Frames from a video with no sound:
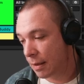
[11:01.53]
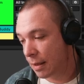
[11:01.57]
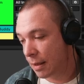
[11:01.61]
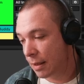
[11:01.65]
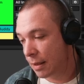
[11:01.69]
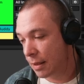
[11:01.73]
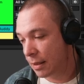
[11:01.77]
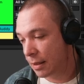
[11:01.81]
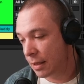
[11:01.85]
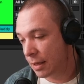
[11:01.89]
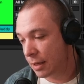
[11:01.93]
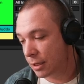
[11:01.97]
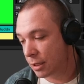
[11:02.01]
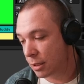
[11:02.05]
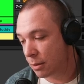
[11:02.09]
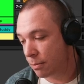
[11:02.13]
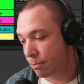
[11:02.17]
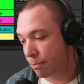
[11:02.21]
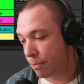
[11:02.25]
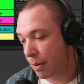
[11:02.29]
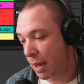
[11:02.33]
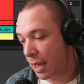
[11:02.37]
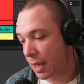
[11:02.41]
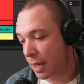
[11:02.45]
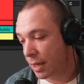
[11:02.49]
this
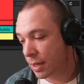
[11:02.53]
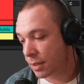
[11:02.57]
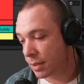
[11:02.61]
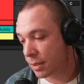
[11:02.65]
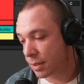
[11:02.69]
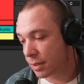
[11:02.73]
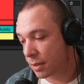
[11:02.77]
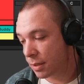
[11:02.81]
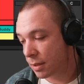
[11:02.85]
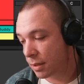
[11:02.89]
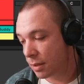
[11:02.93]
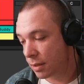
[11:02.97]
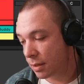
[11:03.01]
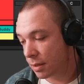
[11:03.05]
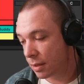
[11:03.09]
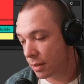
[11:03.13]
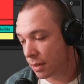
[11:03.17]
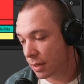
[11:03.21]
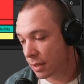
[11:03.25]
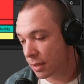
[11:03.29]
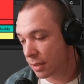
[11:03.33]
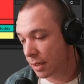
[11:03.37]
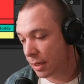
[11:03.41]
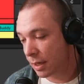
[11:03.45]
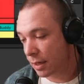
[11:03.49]
bass
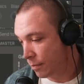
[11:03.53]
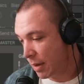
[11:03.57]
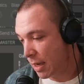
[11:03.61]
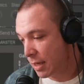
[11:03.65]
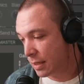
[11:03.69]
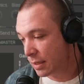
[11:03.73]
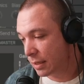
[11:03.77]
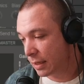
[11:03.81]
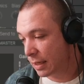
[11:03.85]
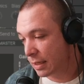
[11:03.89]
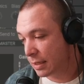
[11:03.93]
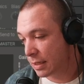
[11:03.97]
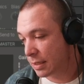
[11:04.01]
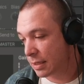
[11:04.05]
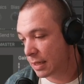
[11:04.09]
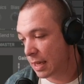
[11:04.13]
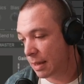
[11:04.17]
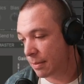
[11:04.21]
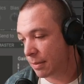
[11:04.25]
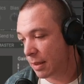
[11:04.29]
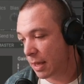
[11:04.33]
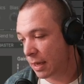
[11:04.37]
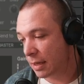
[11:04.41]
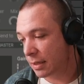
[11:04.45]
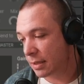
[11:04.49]
is here. Basically, it's the
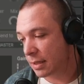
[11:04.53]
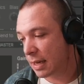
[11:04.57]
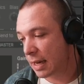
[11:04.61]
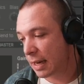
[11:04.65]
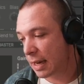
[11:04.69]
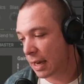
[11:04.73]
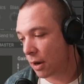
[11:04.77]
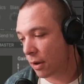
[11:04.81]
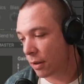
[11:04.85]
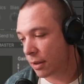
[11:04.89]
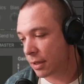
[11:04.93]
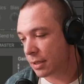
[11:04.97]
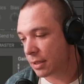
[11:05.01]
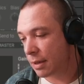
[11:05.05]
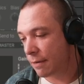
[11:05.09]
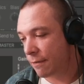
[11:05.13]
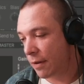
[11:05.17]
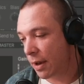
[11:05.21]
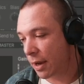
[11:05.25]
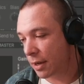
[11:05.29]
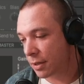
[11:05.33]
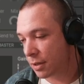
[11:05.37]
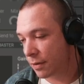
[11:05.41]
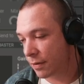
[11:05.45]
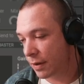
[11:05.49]
same thing. See, I got all these
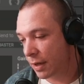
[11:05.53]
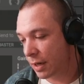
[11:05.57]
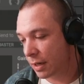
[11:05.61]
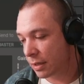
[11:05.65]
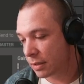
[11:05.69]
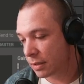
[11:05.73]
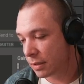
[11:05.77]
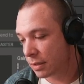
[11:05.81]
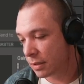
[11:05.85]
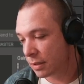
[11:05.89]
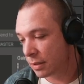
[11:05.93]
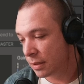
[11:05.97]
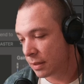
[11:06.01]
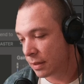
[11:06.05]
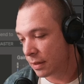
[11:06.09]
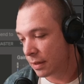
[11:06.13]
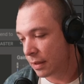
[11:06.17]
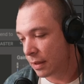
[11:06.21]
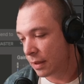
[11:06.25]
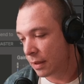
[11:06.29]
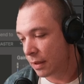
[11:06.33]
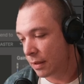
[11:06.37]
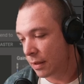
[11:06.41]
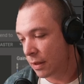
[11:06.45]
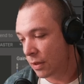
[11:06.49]
effects over here.
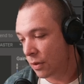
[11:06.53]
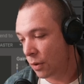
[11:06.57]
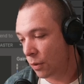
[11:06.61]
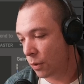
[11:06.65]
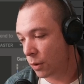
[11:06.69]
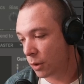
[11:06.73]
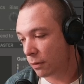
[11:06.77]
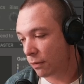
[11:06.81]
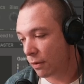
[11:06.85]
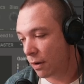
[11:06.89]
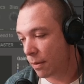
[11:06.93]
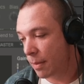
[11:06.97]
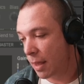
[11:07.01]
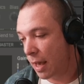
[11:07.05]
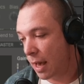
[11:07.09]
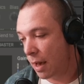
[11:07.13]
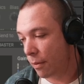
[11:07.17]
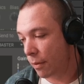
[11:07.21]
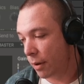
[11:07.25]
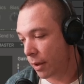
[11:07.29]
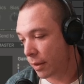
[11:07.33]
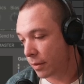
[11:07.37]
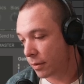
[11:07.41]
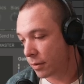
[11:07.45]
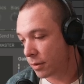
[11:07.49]
It was from that
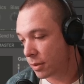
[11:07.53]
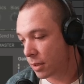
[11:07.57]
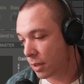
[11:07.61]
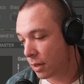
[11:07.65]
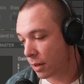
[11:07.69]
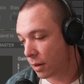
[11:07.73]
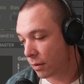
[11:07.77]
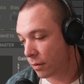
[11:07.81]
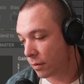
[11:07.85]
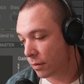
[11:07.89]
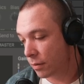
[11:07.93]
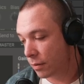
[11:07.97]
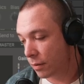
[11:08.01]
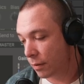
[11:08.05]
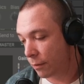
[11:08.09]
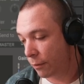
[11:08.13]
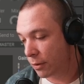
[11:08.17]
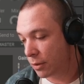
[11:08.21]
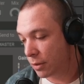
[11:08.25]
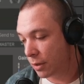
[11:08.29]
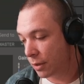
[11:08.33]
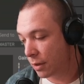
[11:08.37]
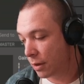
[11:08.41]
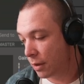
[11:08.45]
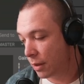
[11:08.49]
one. So if
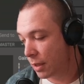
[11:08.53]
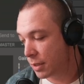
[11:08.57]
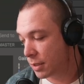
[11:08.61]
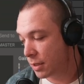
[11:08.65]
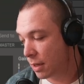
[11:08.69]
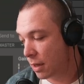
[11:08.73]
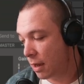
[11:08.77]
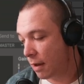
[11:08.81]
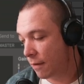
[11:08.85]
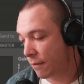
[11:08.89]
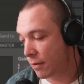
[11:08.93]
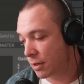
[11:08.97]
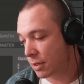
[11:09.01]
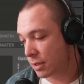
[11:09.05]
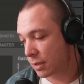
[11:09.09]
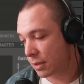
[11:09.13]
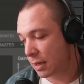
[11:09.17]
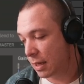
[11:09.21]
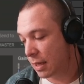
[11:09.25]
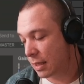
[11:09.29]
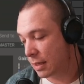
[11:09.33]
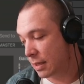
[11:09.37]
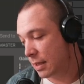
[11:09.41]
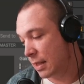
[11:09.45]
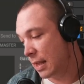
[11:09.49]
we turn all this off,
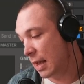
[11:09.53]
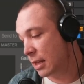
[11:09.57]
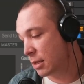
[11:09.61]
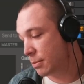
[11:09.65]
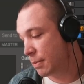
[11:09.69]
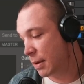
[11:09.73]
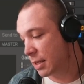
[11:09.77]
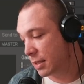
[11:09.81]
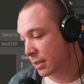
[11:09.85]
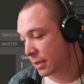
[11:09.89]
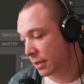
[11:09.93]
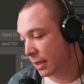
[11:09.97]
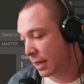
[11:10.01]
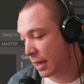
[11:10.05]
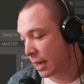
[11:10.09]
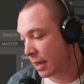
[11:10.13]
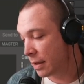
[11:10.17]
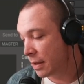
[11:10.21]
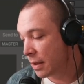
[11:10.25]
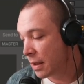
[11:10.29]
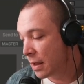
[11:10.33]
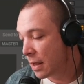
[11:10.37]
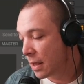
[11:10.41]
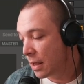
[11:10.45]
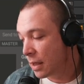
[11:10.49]
that's basically it.
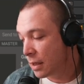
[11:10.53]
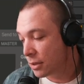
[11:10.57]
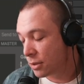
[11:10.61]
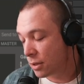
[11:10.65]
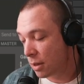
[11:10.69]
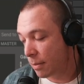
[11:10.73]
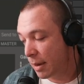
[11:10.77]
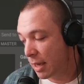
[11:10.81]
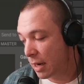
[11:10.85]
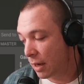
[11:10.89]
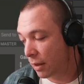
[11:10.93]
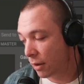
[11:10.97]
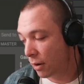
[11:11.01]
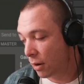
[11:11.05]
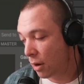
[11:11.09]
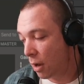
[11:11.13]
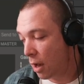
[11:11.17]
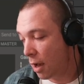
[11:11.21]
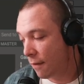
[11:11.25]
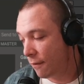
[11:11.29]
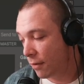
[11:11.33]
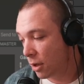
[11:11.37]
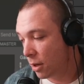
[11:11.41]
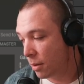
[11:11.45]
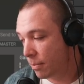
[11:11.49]
So I made a little
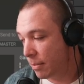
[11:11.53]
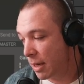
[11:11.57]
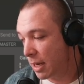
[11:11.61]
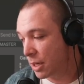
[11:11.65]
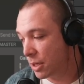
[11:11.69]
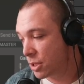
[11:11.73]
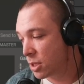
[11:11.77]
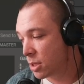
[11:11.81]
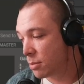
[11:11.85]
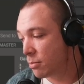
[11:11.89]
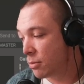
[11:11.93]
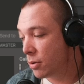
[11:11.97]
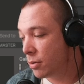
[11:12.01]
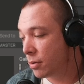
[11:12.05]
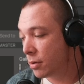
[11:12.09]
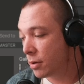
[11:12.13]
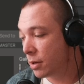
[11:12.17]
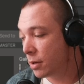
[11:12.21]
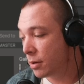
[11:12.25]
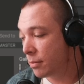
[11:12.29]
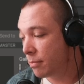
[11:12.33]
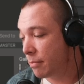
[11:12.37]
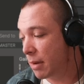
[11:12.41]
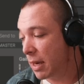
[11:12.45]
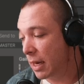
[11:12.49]
envelope, made it
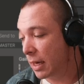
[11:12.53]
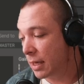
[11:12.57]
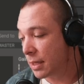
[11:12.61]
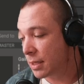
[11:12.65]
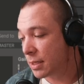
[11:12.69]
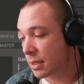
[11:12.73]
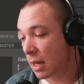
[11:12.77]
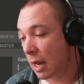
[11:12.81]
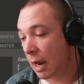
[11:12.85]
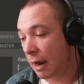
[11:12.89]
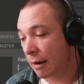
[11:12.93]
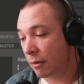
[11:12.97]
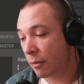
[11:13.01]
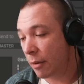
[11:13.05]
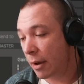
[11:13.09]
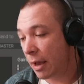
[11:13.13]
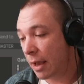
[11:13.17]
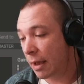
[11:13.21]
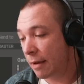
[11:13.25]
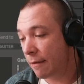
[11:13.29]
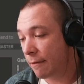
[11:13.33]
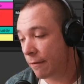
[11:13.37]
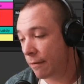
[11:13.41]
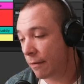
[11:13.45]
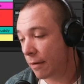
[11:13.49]
smoother, made it a sine
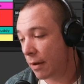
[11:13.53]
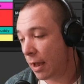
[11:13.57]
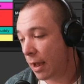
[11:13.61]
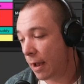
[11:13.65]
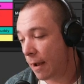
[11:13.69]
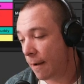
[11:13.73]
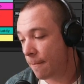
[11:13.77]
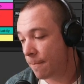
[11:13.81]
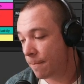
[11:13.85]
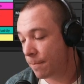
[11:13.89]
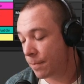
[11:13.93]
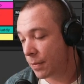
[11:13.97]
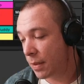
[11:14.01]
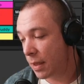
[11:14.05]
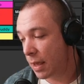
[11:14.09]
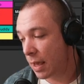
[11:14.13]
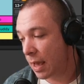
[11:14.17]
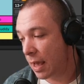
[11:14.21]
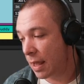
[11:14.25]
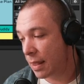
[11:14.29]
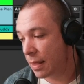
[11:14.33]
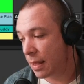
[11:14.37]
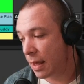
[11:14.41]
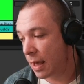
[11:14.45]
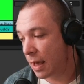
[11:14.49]
wave,
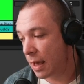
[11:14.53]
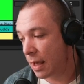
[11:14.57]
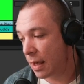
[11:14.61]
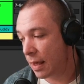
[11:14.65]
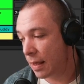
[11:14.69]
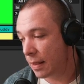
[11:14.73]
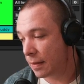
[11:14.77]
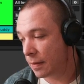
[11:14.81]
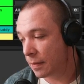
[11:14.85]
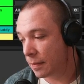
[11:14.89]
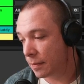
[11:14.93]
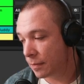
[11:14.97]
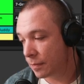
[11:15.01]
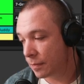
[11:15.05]
and then